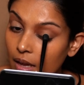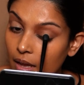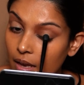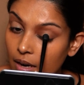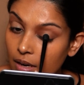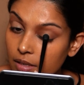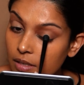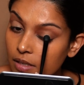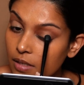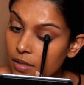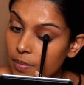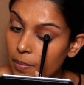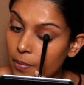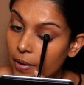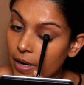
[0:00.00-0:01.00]
And I'll
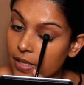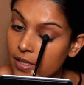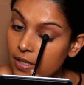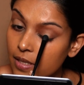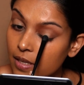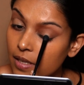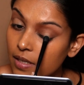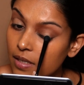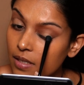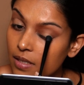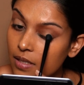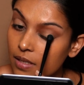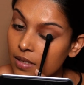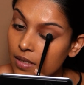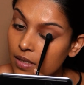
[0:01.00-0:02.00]
just press
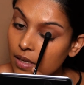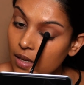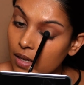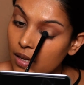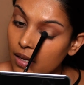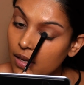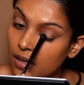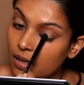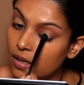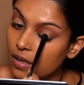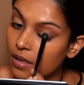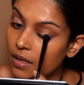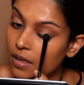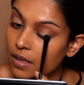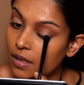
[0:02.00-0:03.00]
this
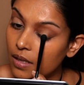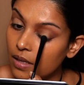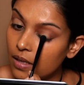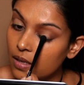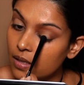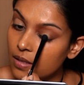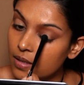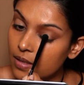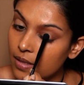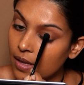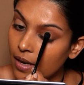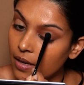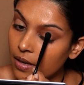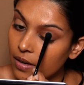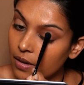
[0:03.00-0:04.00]
in the
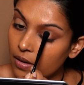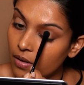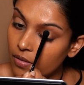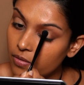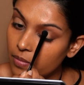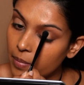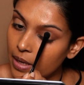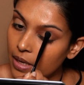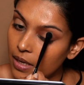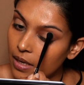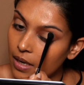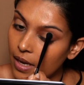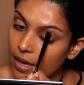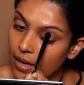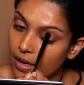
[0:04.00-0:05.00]
center of my
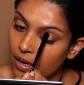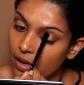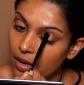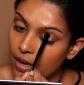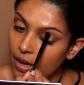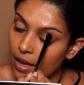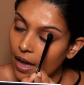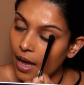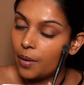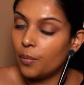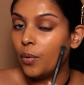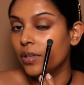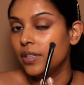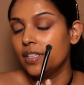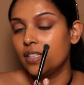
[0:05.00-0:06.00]
lid. And
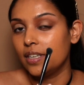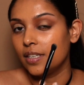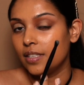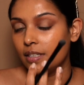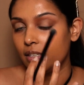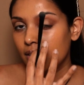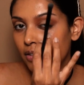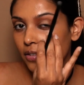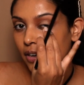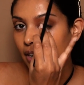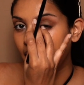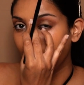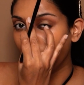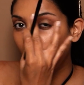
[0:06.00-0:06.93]
what this does is it really